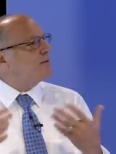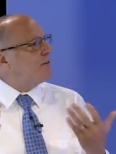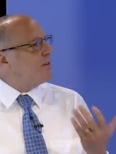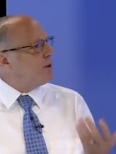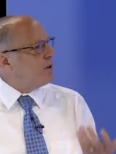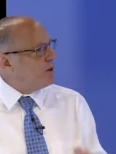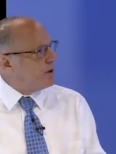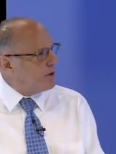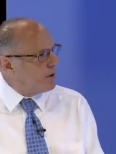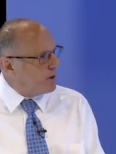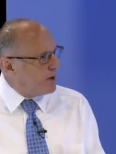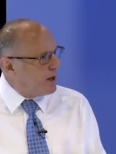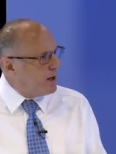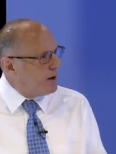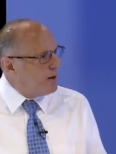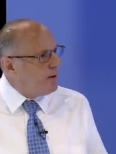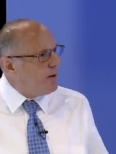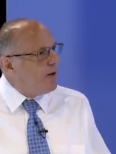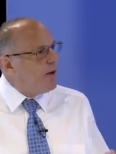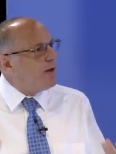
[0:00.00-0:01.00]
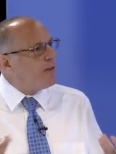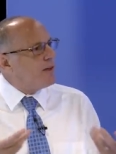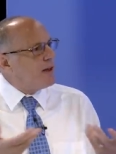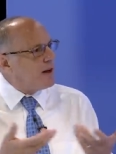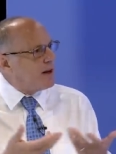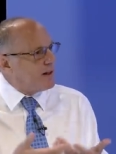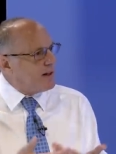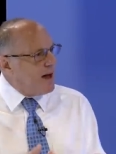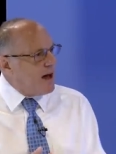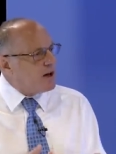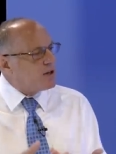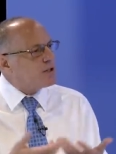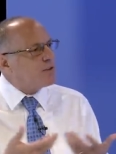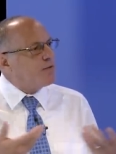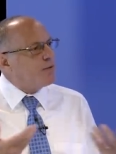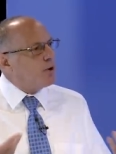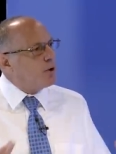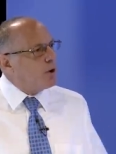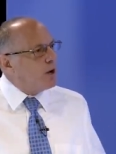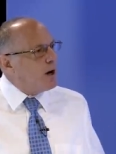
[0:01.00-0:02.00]
for learning that allows
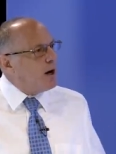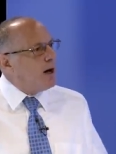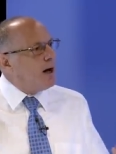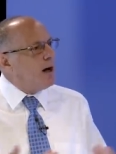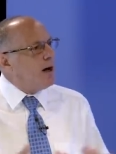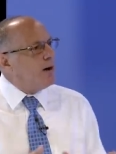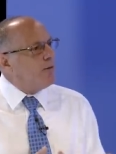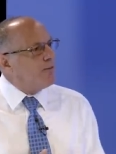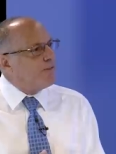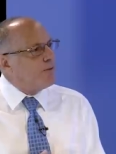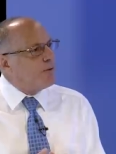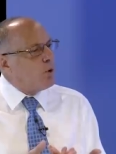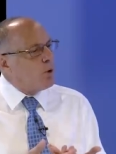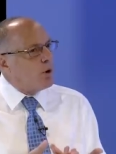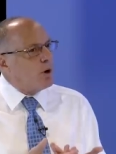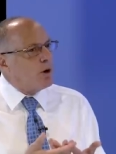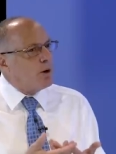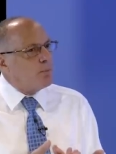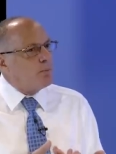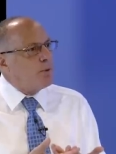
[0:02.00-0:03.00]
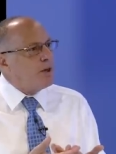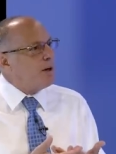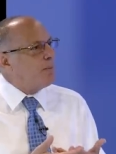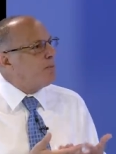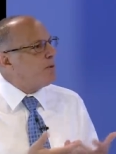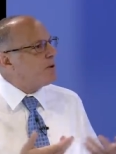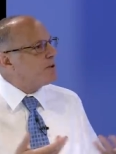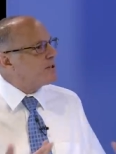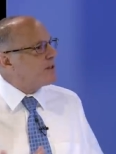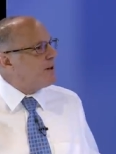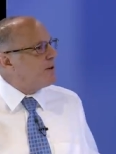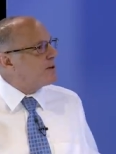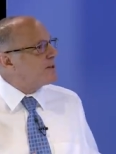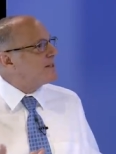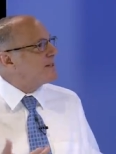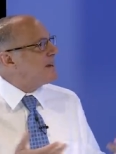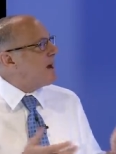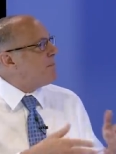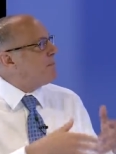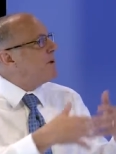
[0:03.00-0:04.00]
for uh, for people to
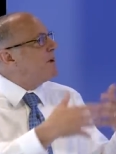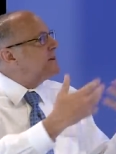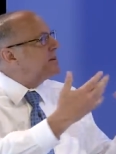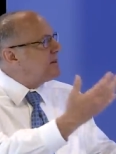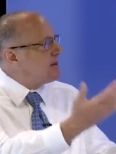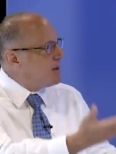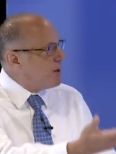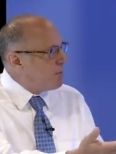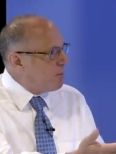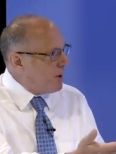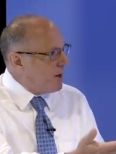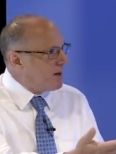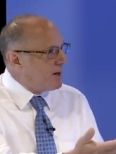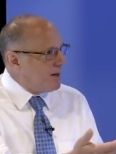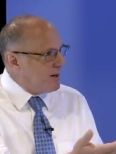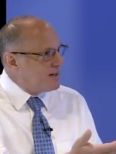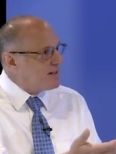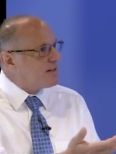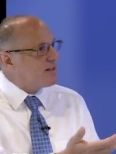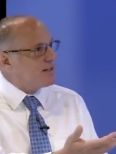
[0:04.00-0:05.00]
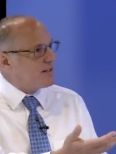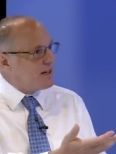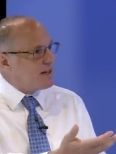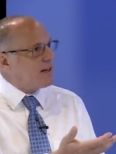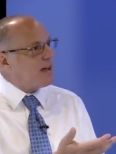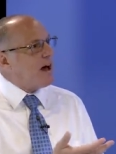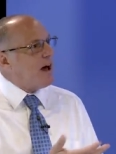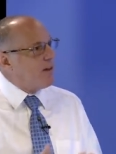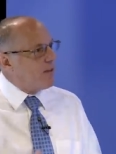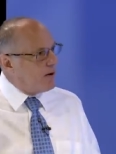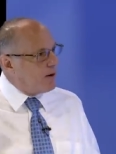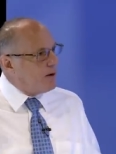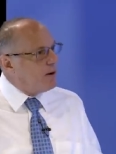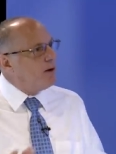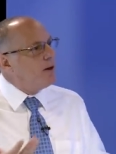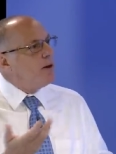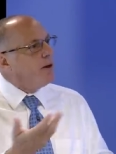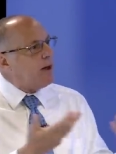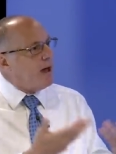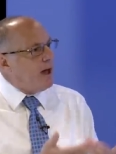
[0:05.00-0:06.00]
step into their bigness
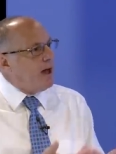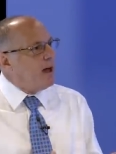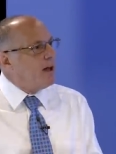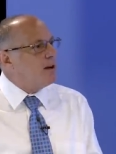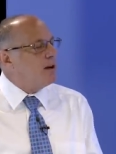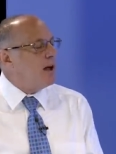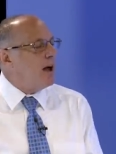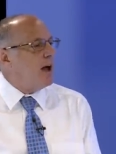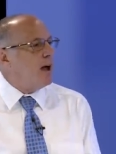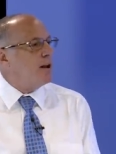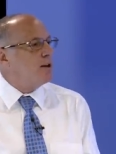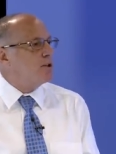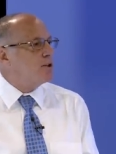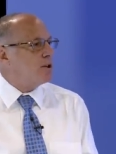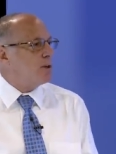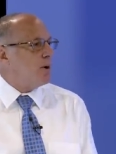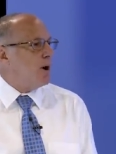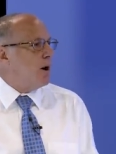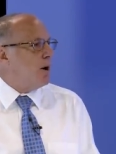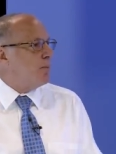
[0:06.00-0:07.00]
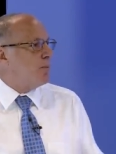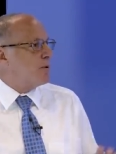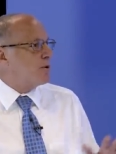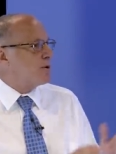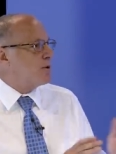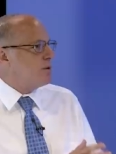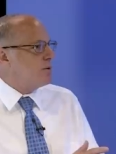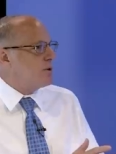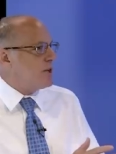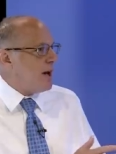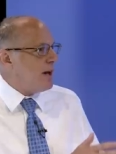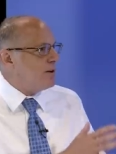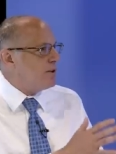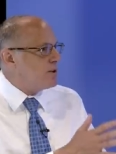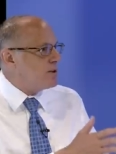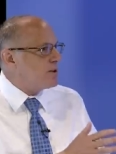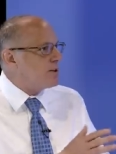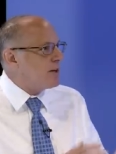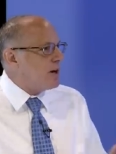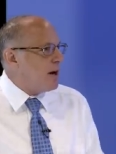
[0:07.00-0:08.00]
together right. and and uh, pursue
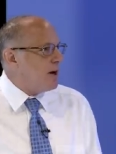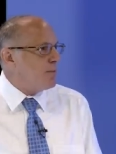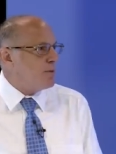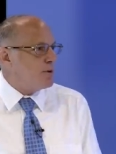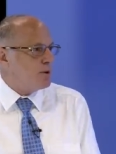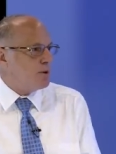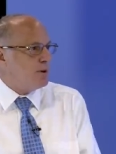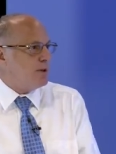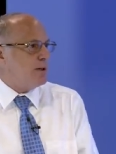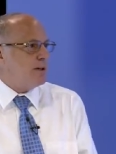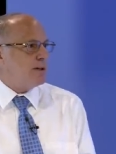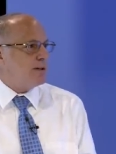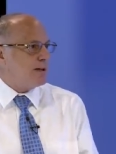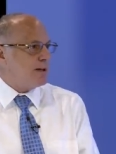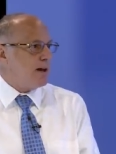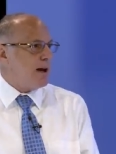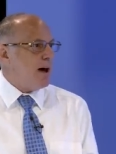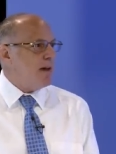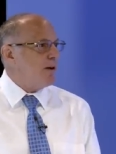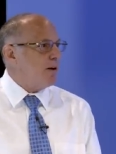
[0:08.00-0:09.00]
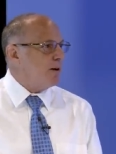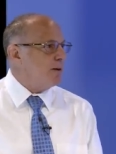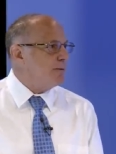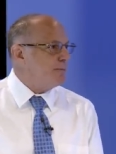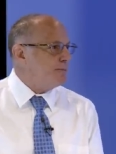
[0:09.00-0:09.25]
challenges and opportunities together.